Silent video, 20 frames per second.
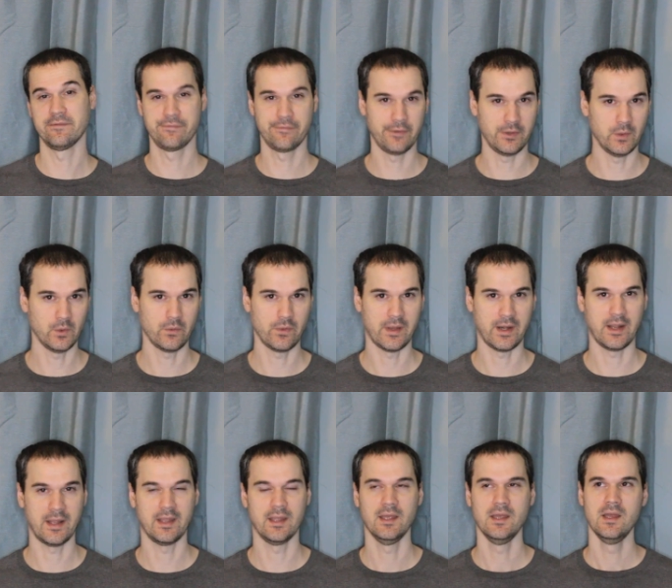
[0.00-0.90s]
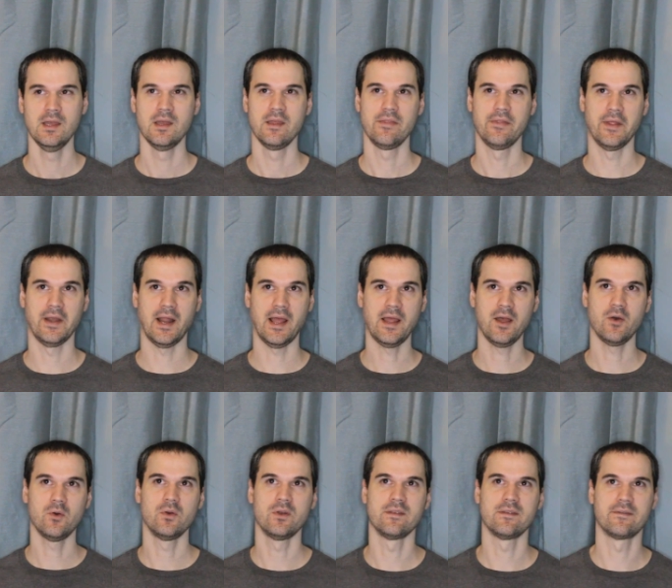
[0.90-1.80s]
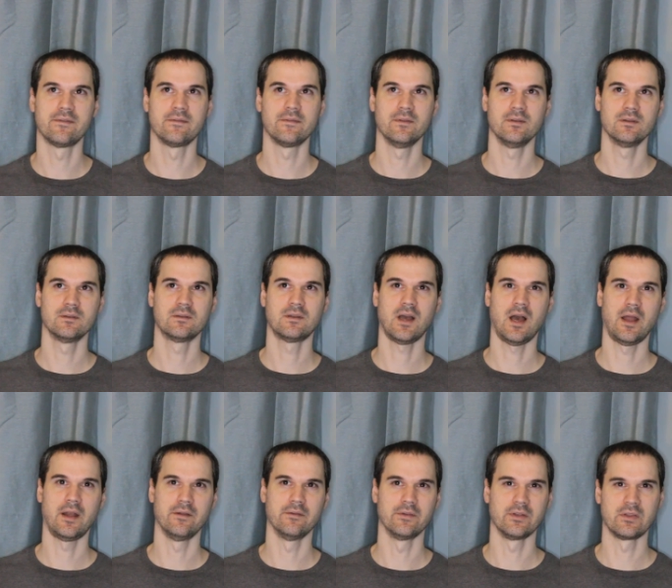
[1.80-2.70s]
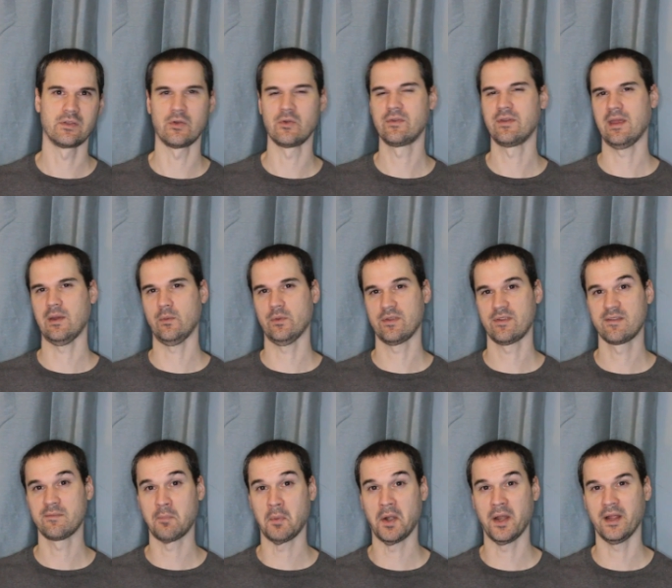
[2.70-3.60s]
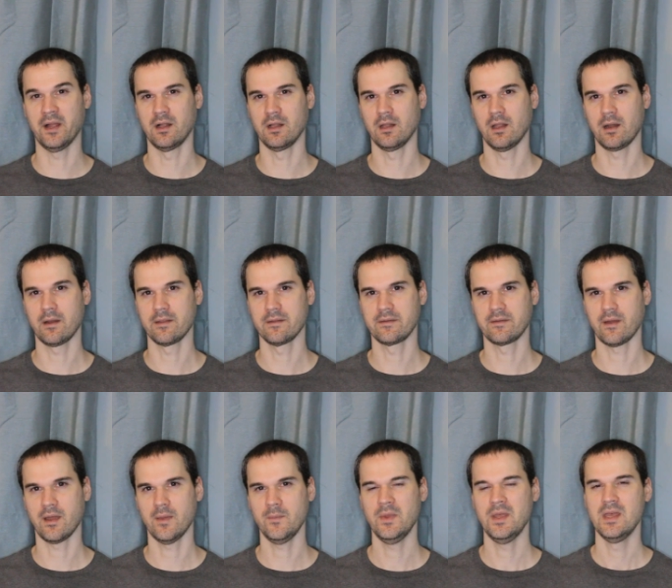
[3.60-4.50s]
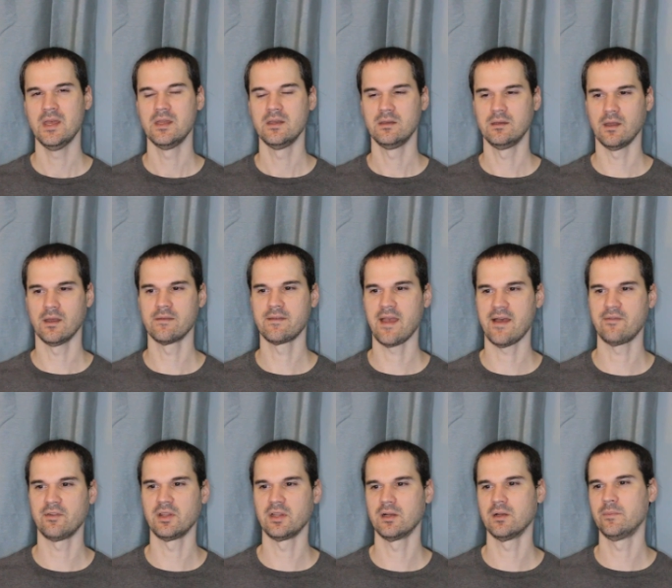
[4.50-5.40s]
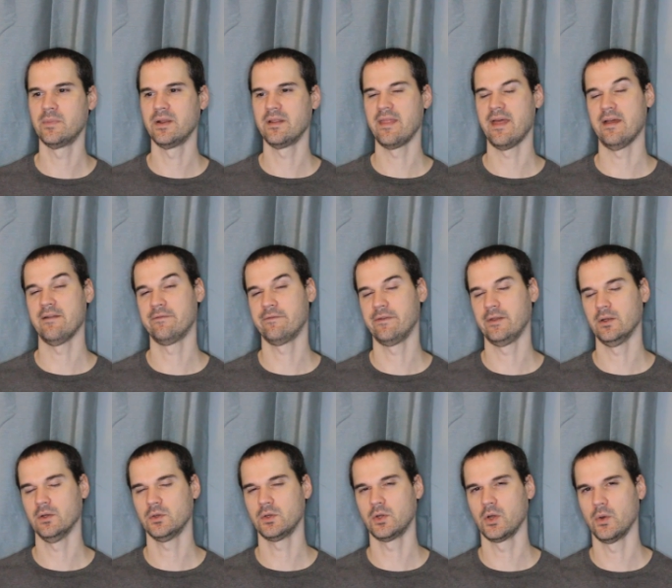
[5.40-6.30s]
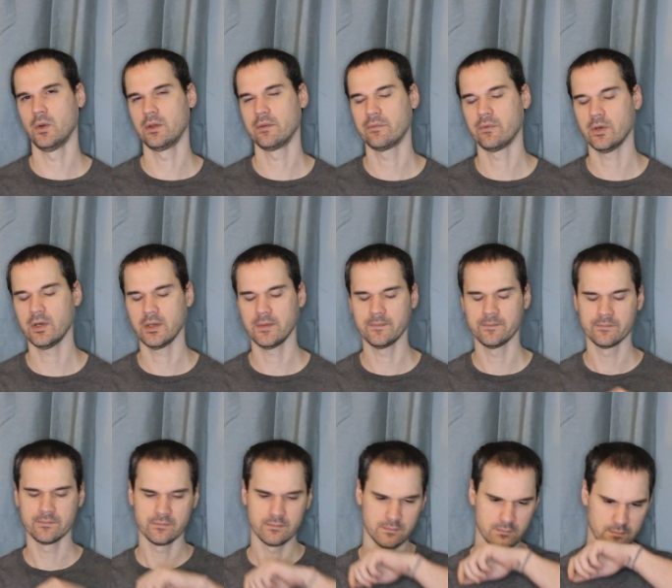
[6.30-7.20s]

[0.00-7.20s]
feel that I always kind of associate with spring a lot of the time. It does have a little bit of that feel going for it.